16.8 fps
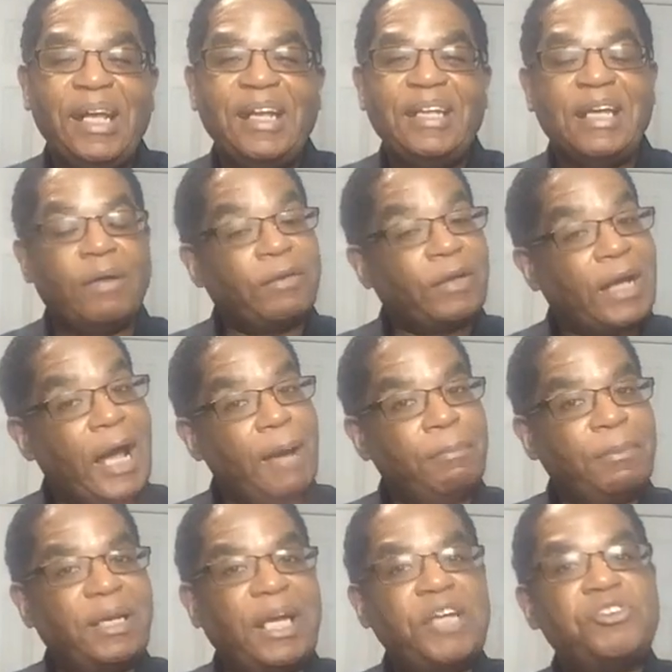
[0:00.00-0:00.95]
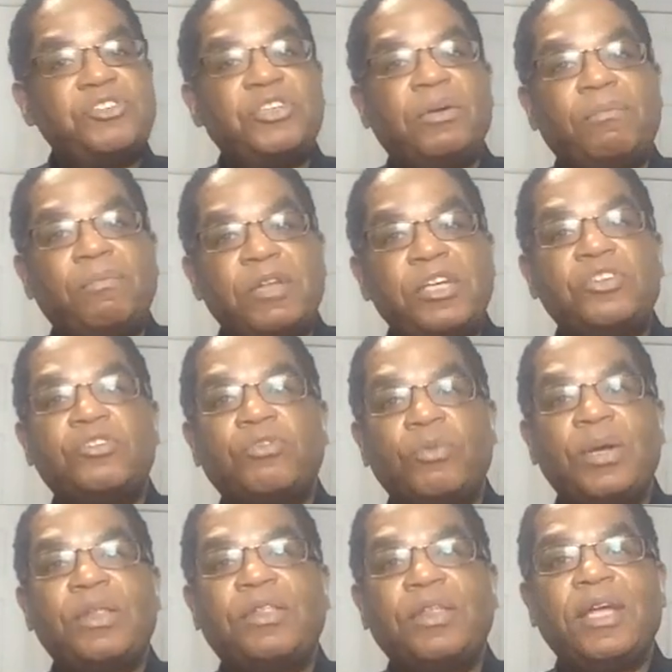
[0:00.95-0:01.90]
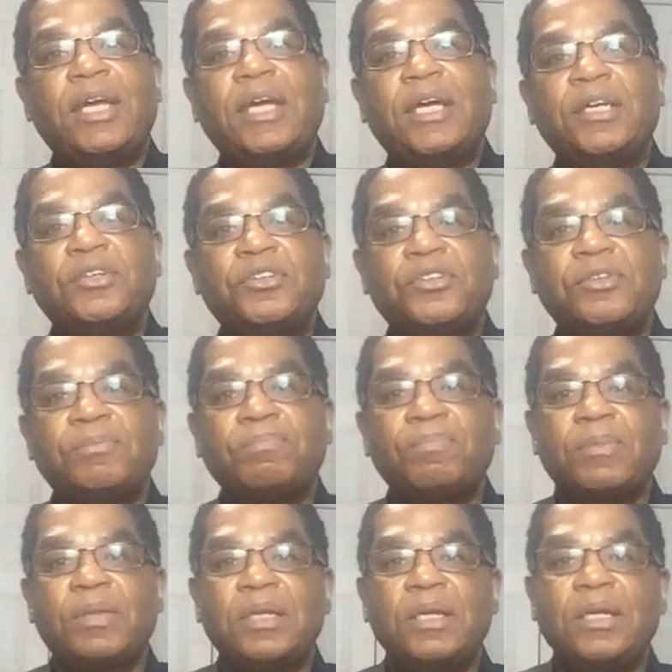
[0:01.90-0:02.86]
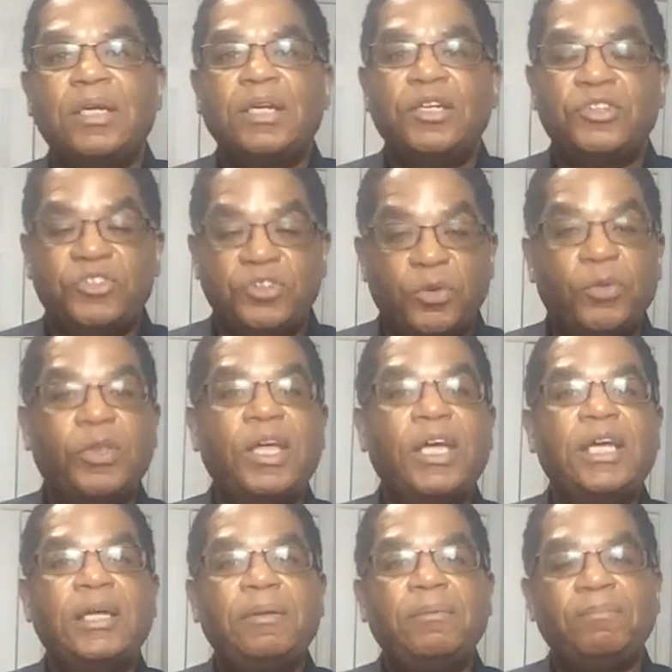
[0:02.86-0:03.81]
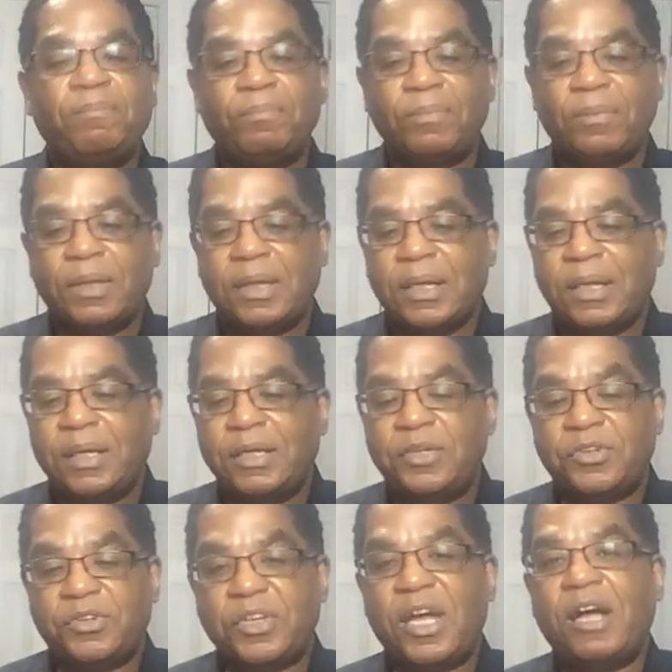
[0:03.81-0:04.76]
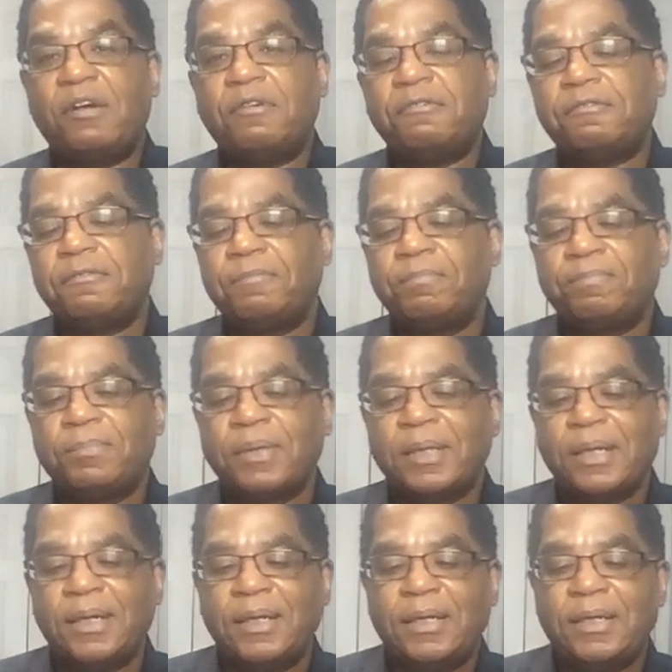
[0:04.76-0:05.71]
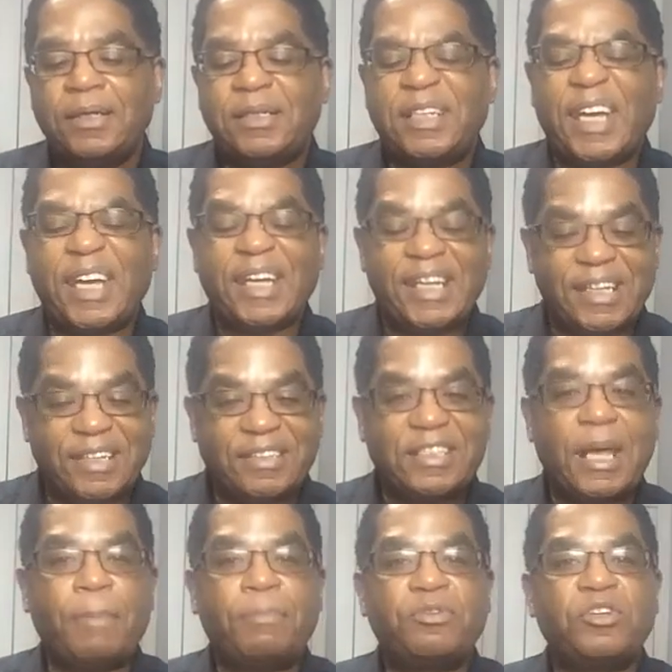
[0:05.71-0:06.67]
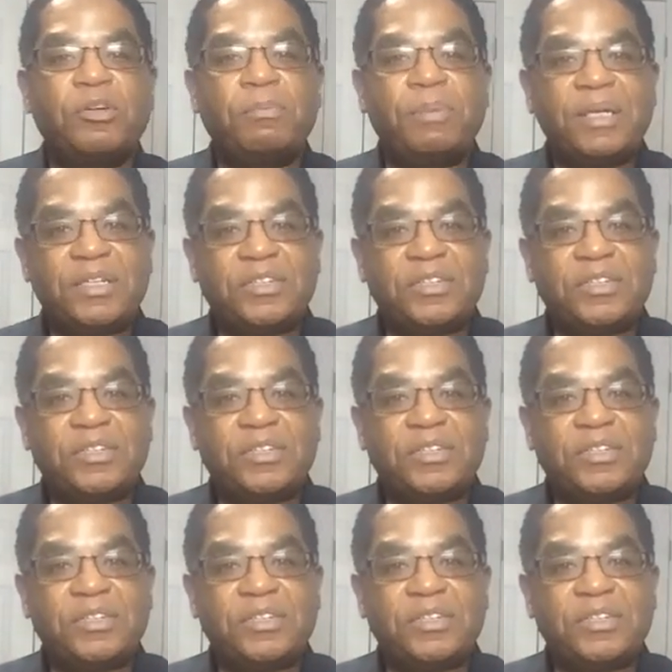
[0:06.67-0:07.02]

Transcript: Now the combination of these three things, soothing yourself, taking steps to be